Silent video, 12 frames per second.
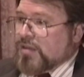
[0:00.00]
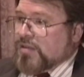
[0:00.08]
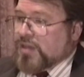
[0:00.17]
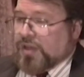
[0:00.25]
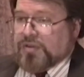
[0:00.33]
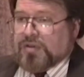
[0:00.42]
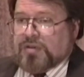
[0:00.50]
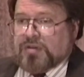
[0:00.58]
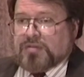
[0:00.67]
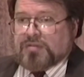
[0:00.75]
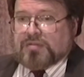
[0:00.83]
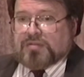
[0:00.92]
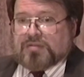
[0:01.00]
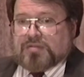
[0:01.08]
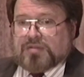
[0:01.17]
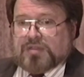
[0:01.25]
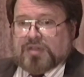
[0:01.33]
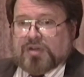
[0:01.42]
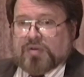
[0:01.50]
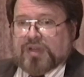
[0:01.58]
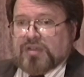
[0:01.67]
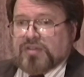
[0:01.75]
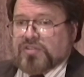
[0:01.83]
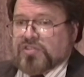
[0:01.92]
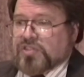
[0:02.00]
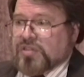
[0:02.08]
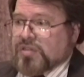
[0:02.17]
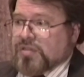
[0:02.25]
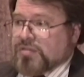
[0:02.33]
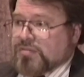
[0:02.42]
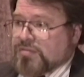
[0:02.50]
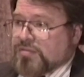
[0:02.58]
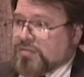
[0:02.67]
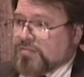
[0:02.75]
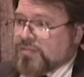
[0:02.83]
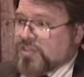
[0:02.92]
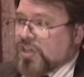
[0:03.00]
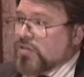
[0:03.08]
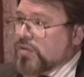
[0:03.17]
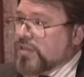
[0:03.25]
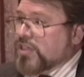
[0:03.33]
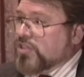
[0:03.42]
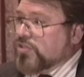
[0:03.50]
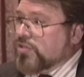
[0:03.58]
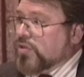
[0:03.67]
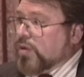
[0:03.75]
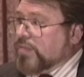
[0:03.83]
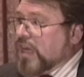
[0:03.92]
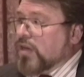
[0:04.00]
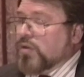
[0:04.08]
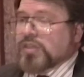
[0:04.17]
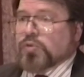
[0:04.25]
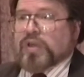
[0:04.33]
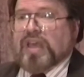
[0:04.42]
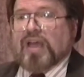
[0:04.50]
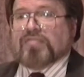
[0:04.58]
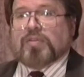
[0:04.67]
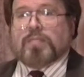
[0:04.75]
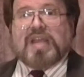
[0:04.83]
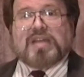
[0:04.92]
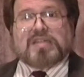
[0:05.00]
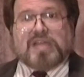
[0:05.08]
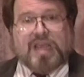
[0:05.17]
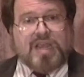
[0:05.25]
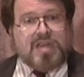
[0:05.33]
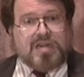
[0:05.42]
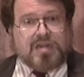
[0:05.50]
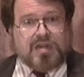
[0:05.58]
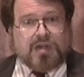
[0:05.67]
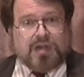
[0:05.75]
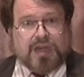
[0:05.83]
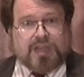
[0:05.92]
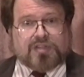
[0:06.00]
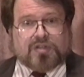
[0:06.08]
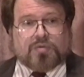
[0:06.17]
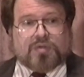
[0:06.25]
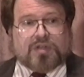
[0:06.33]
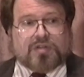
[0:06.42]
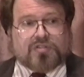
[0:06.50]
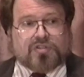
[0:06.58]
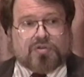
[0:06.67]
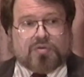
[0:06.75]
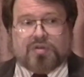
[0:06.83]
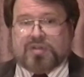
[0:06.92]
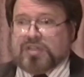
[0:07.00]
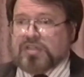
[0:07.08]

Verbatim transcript: The other area is uh, Central and Eastern Europe. Not only do we have to maintain NATO in its current